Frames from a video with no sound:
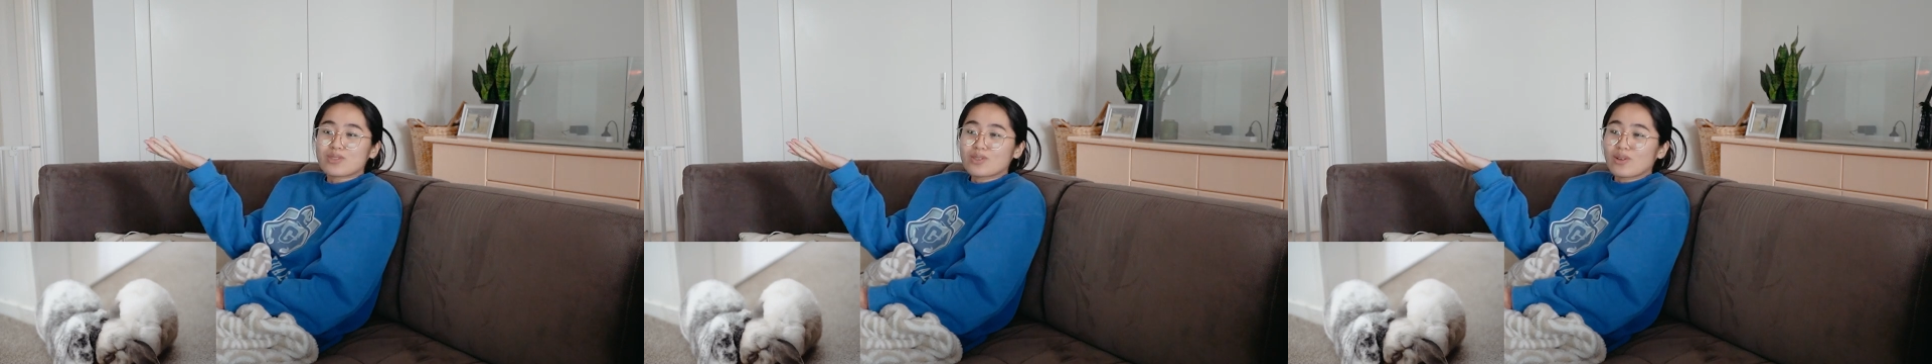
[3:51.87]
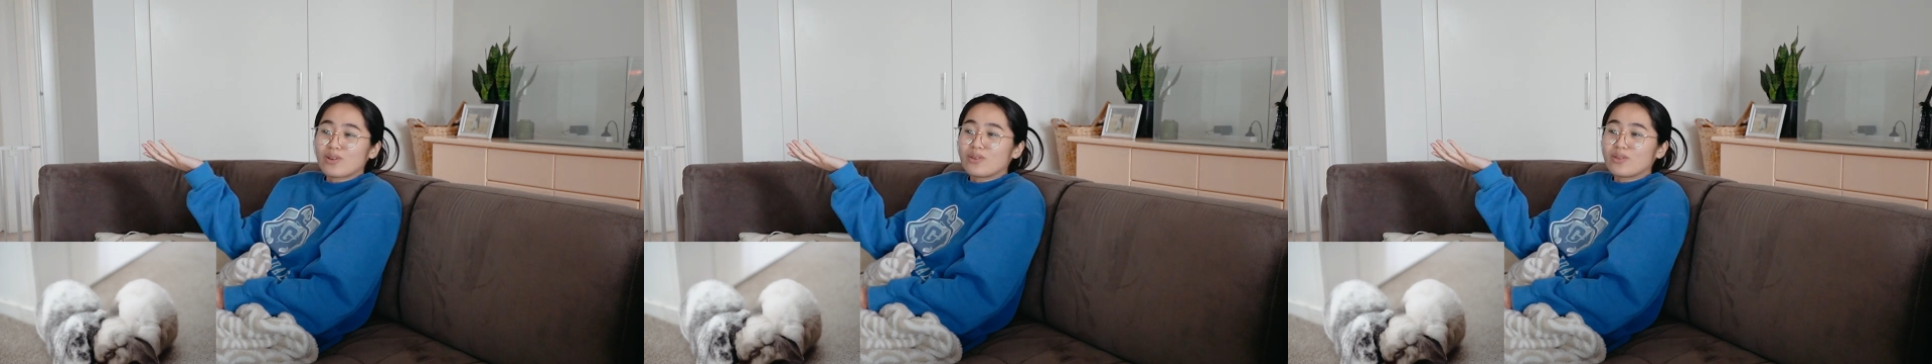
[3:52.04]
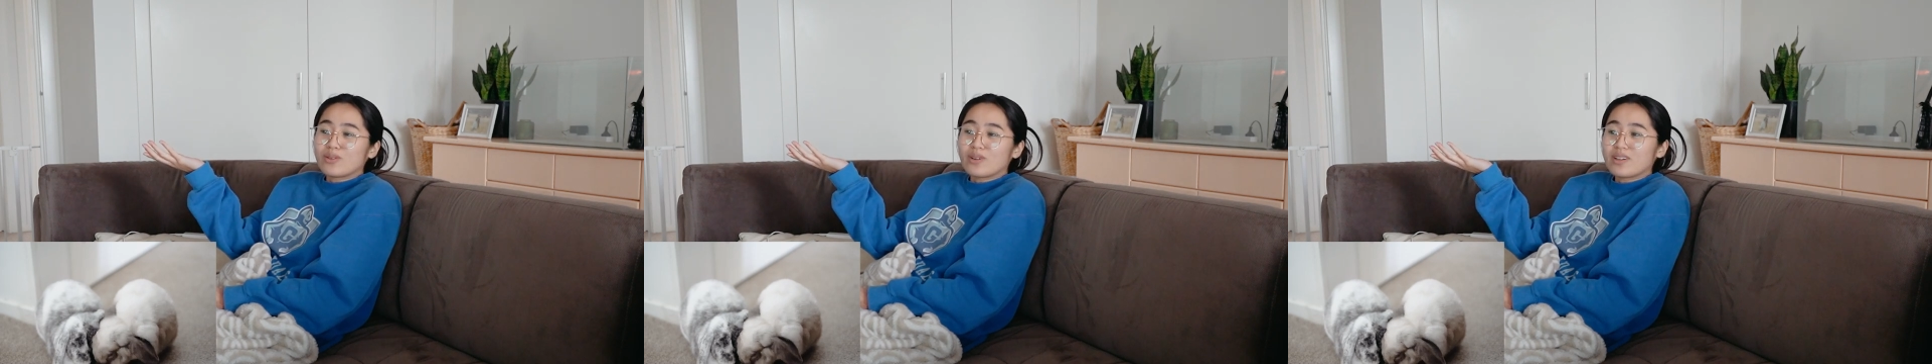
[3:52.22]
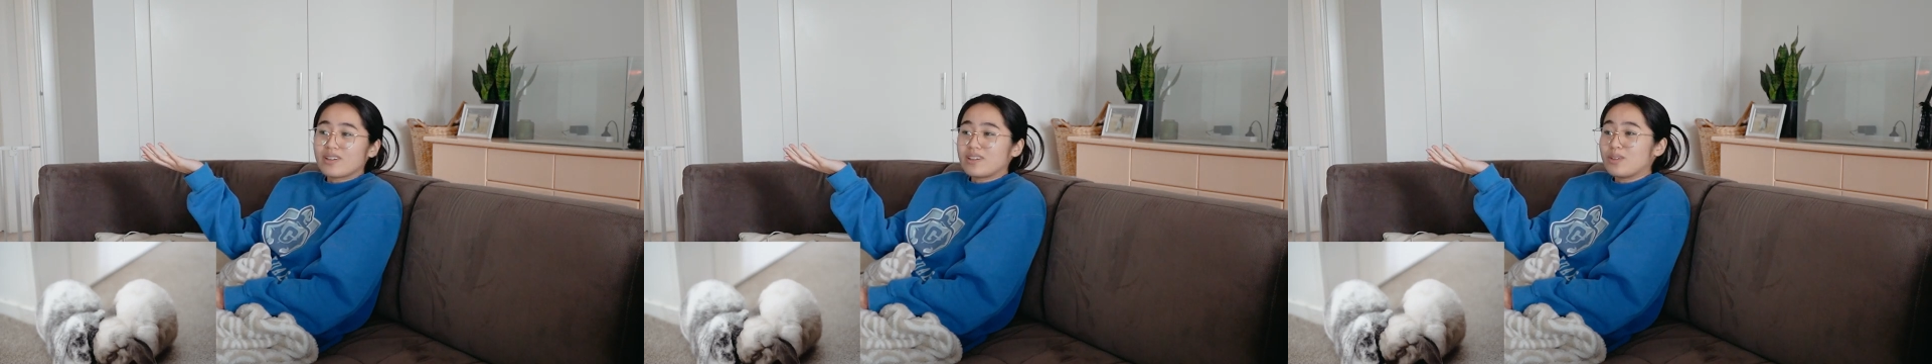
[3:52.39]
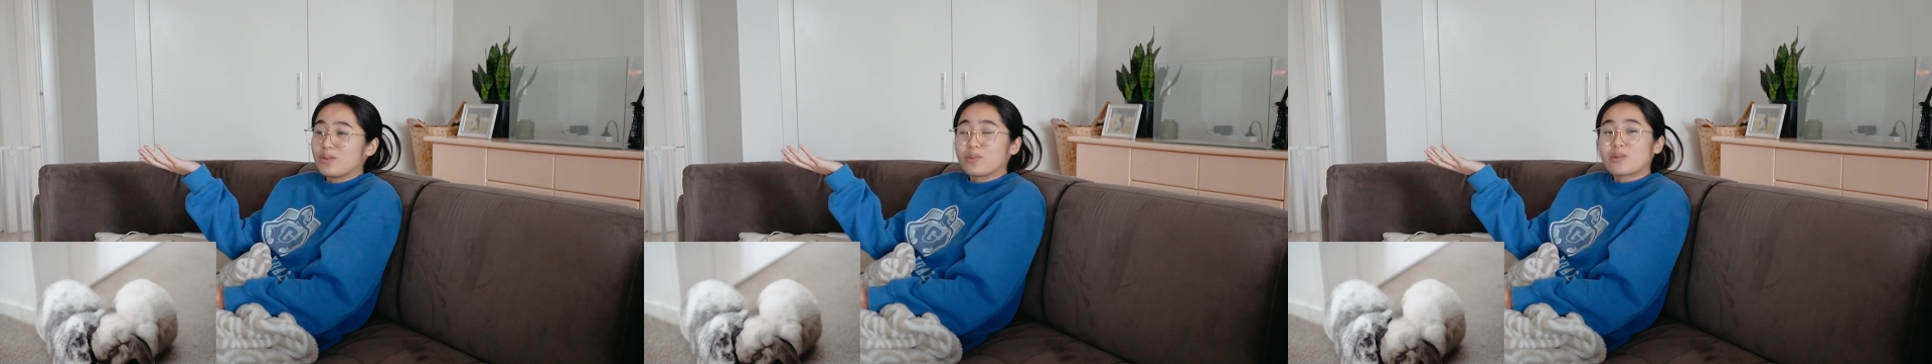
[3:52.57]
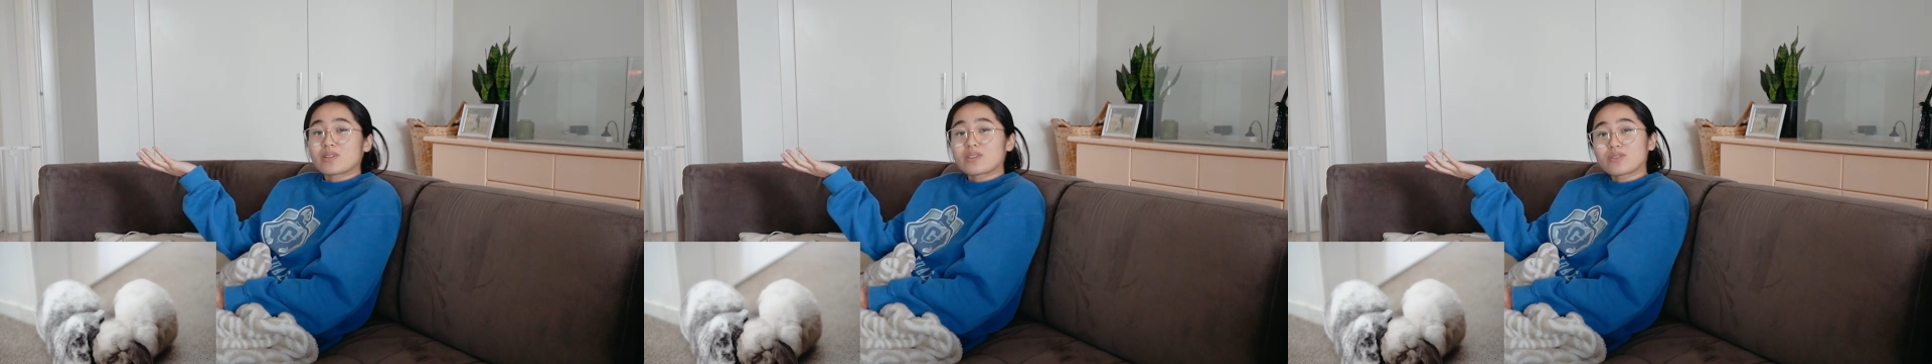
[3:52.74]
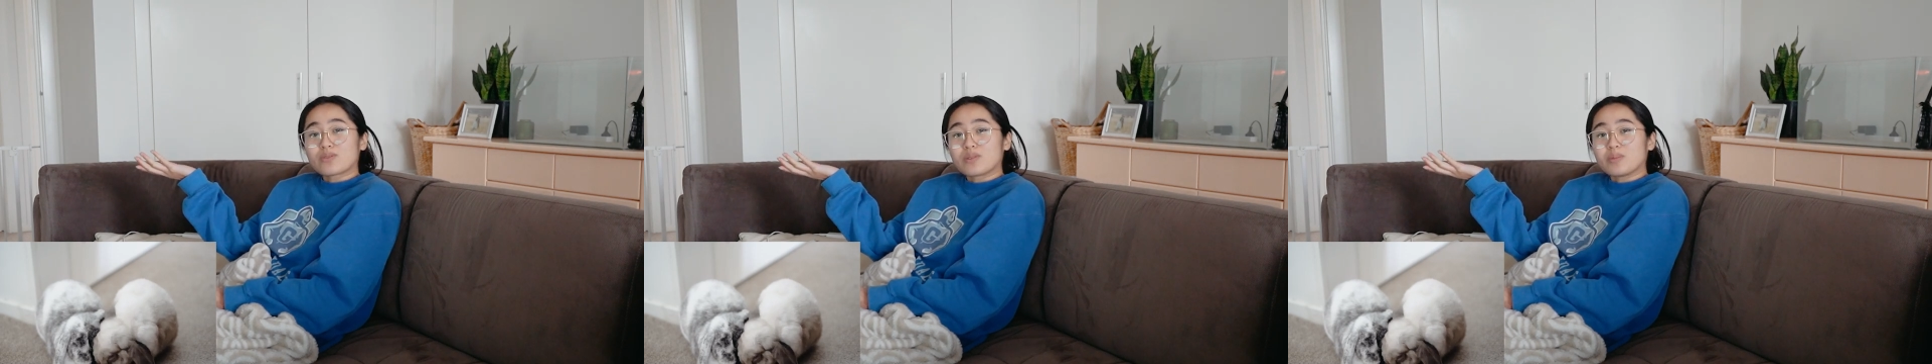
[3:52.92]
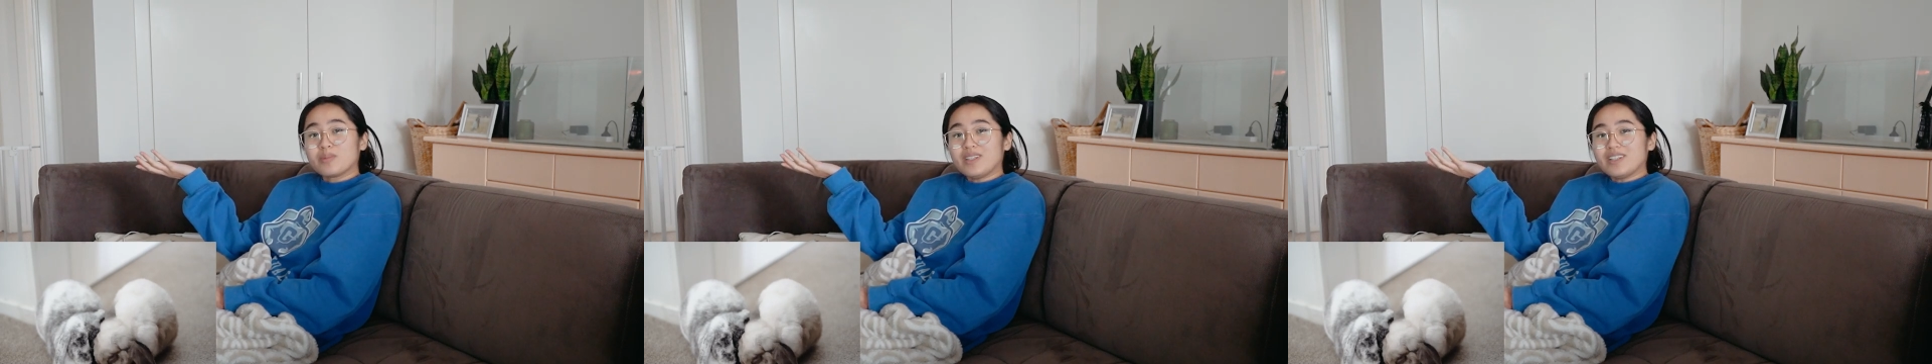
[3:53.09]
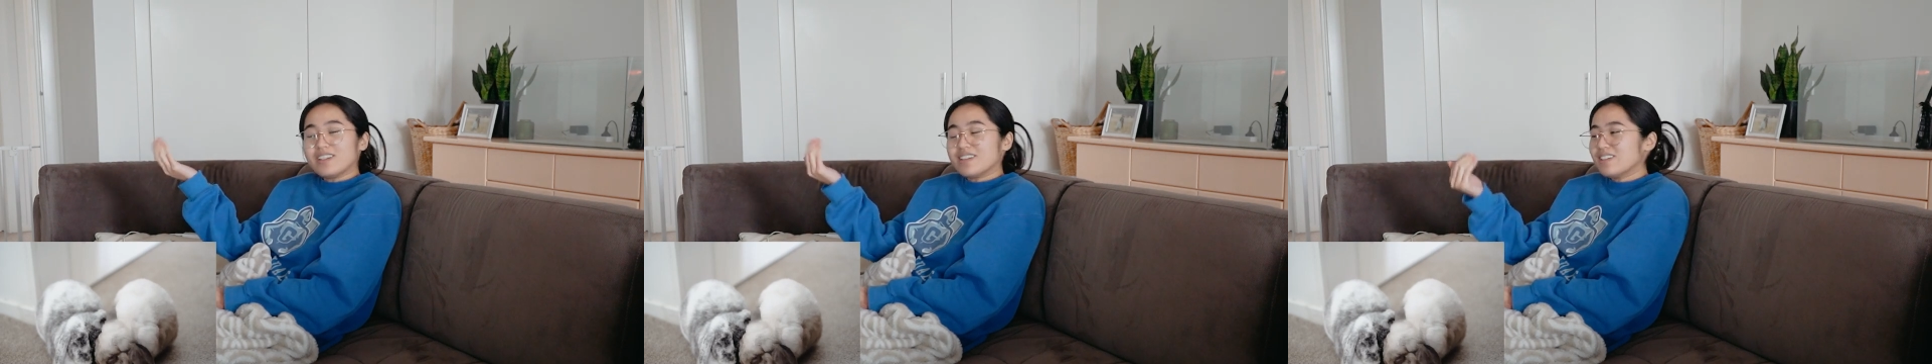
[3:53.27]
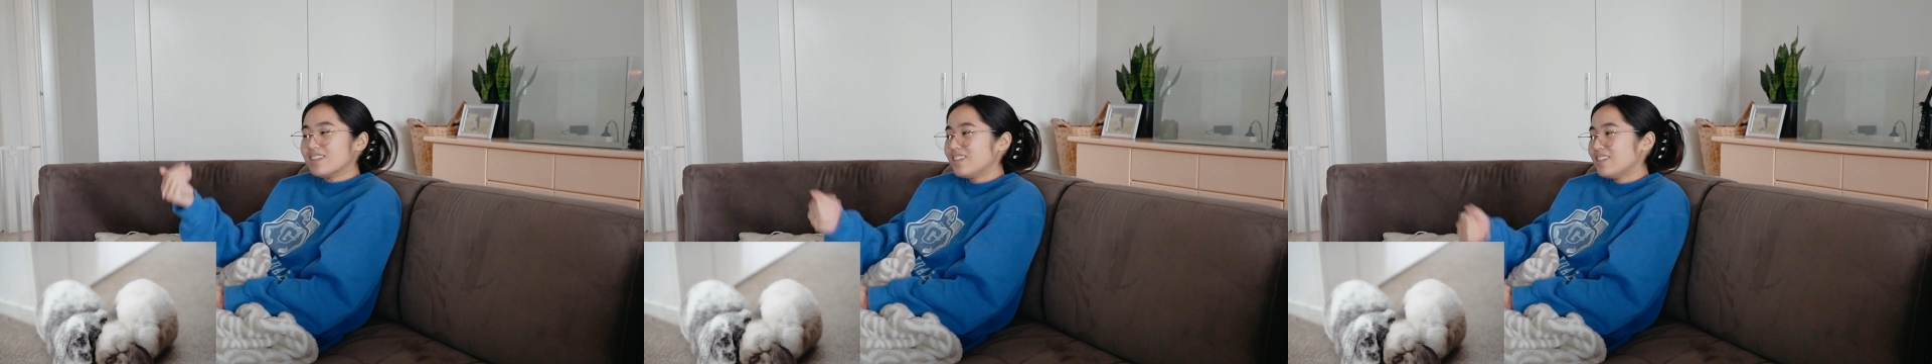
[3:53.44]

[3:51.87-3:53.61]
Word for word: so it works for me.